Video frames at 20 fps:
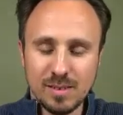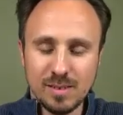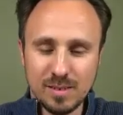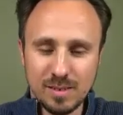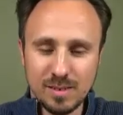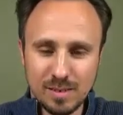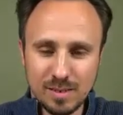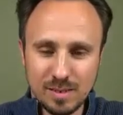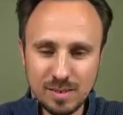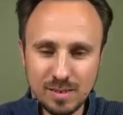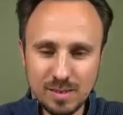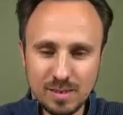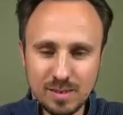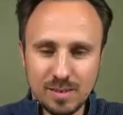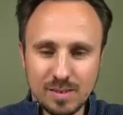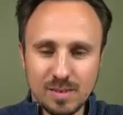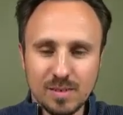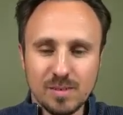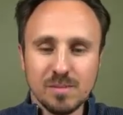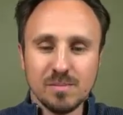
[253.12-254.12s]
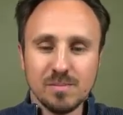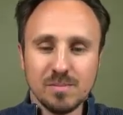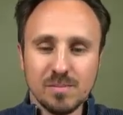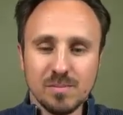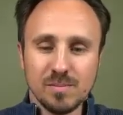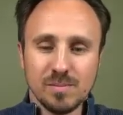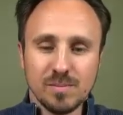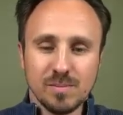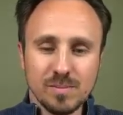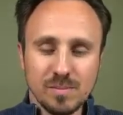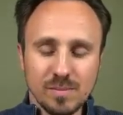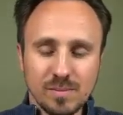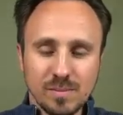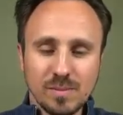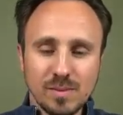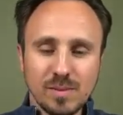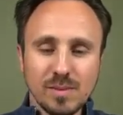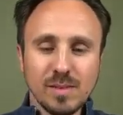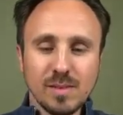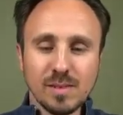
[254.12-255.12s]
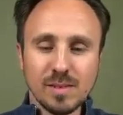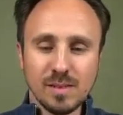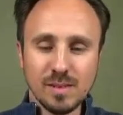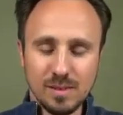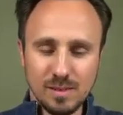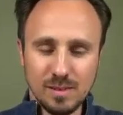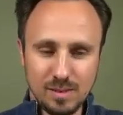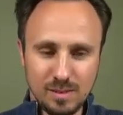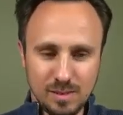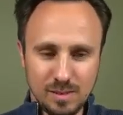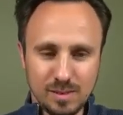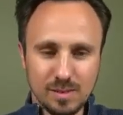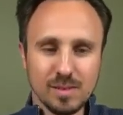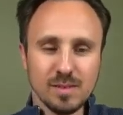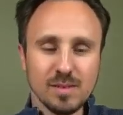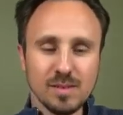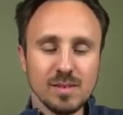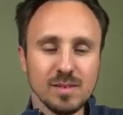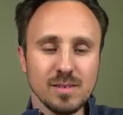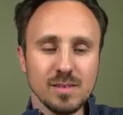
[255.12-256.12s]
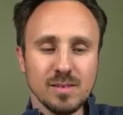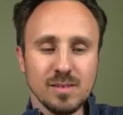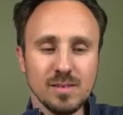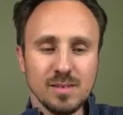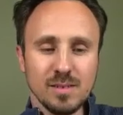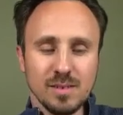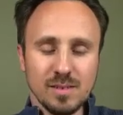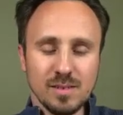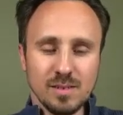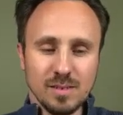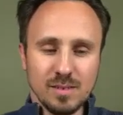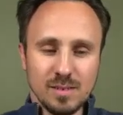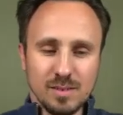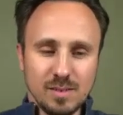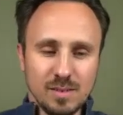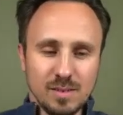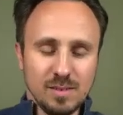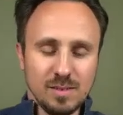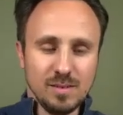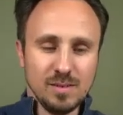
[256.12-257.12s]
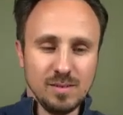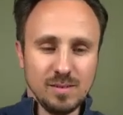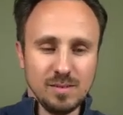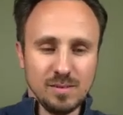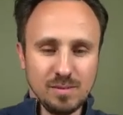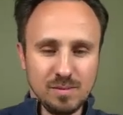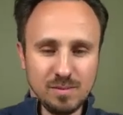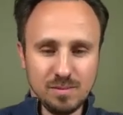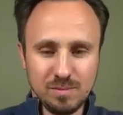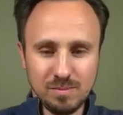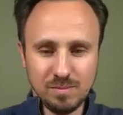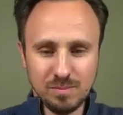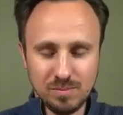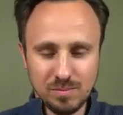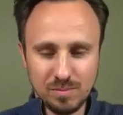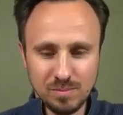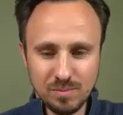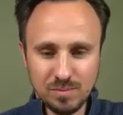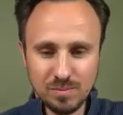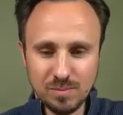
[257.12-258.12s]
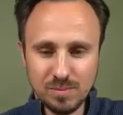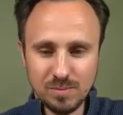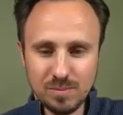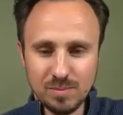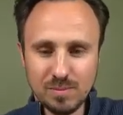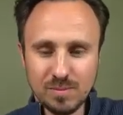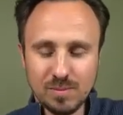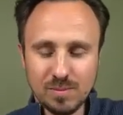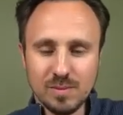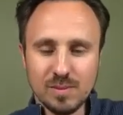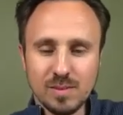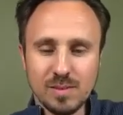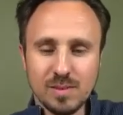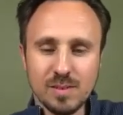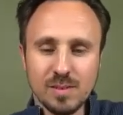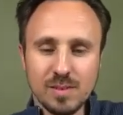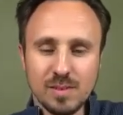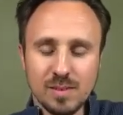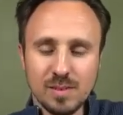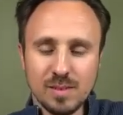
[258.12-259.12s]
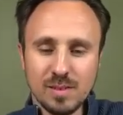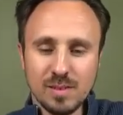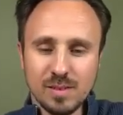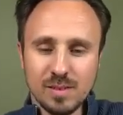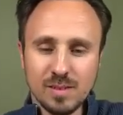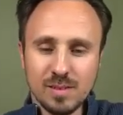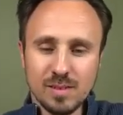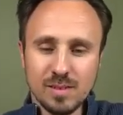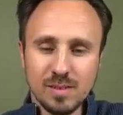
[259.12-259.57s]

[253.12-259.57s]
[no speech]